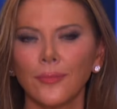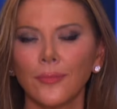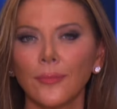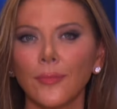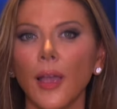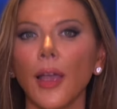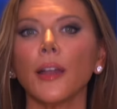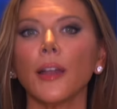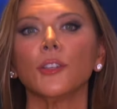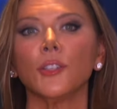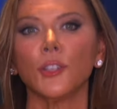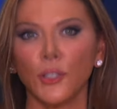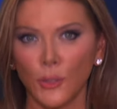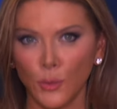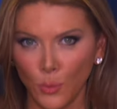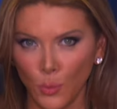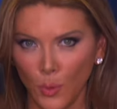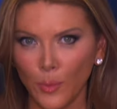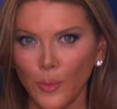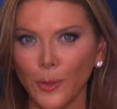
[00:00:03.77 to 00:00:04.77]
And she's a
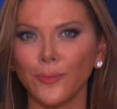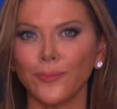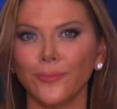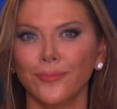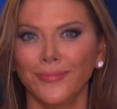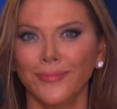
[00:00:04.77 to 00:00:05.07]
woman.